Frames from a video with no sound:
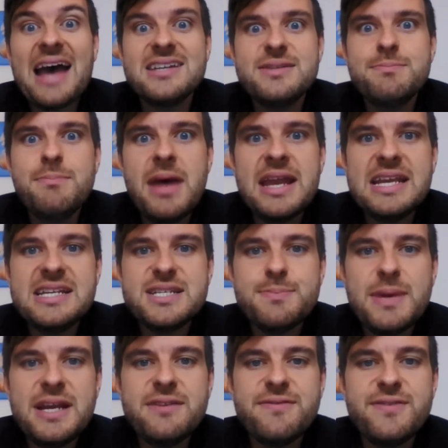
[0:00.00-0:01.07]
as many
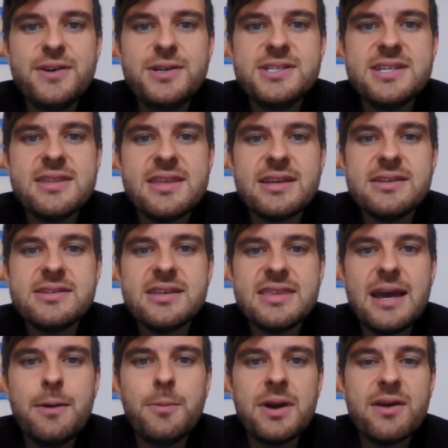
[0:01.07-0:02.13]
speed foods and things like
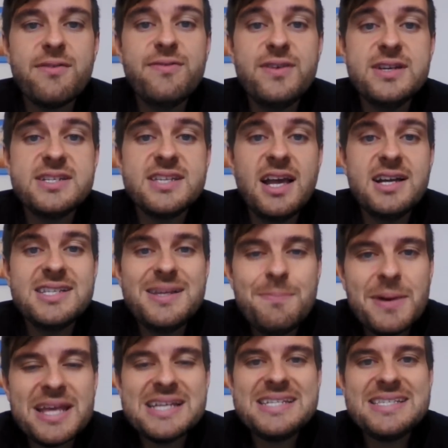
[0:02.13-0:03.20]
that when I first
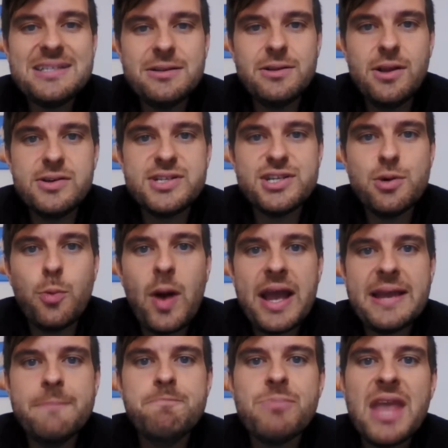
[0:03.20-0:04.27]
started, but I still lost the
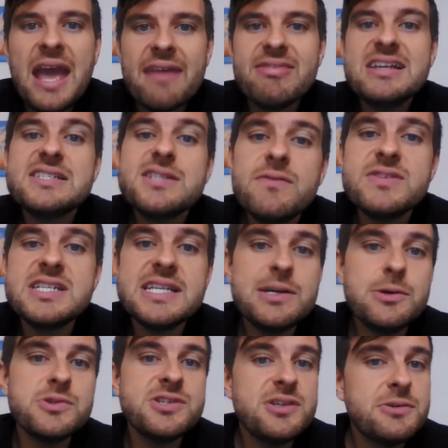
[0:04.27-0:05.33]
weight. And this obviously
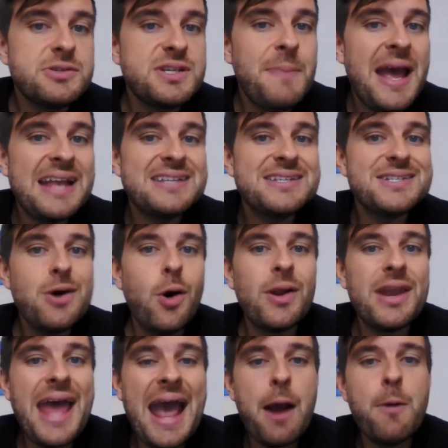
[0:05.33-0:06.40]
also depends
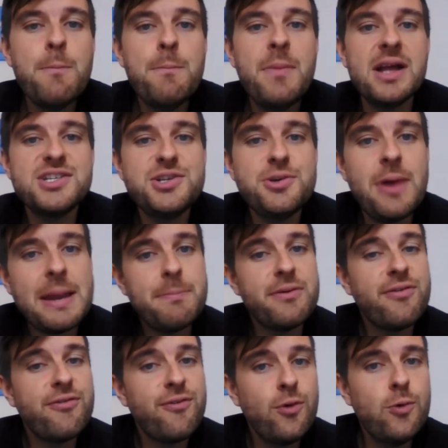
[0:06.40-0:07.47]
on how much you ate
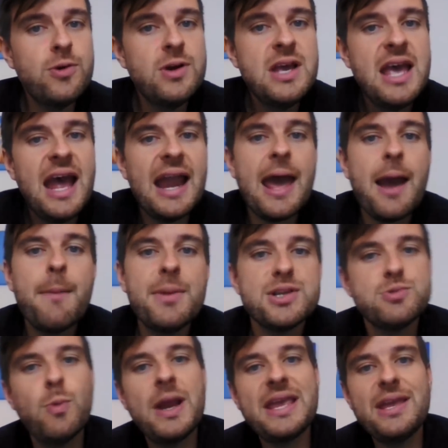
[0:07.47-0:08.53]
before and how
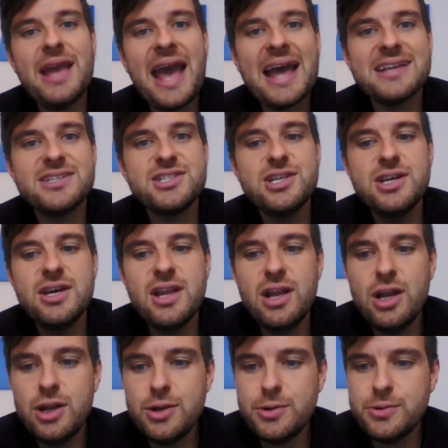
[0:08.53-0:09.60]
much weight you had to
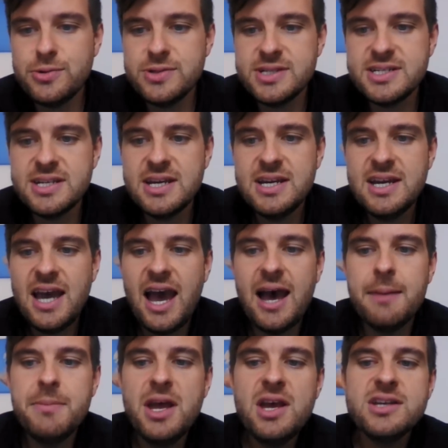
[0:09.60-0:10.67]
lose.
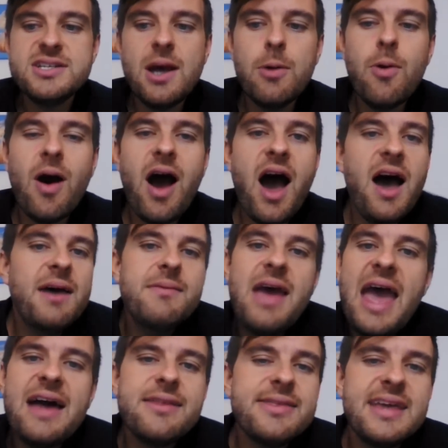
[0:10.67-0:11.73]
So
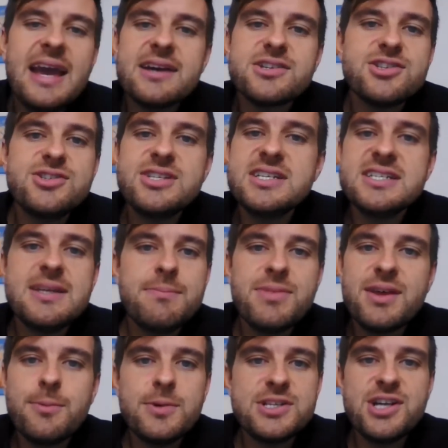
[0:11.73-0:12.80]
healthy extras is
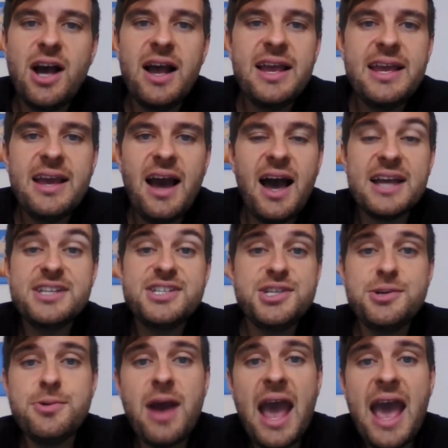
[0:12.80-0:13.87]
something which I
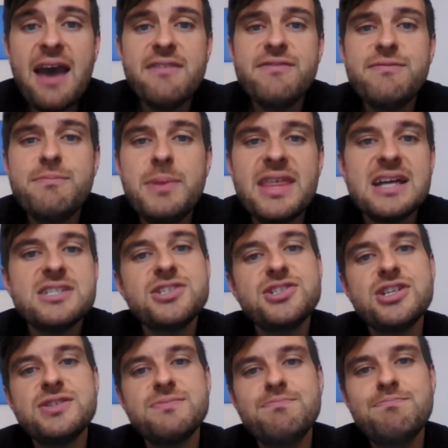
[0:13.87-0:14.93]
do have, but that's
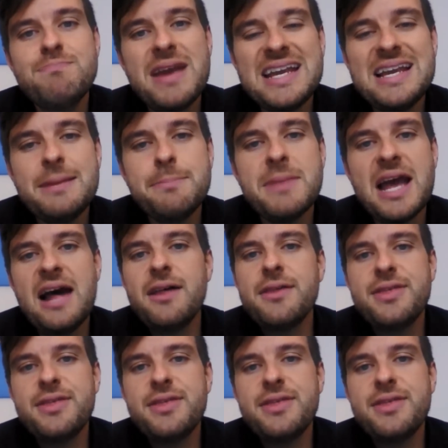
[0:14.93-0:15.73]
just mainly my